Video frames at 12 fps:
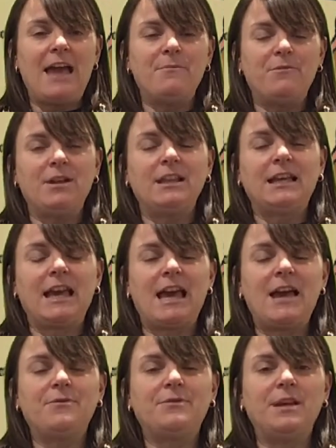really
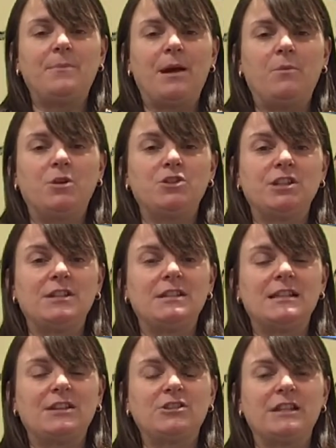carefully about what Jesus
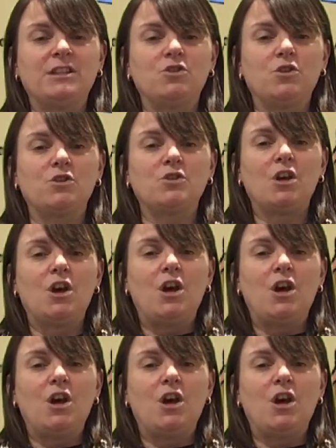actually does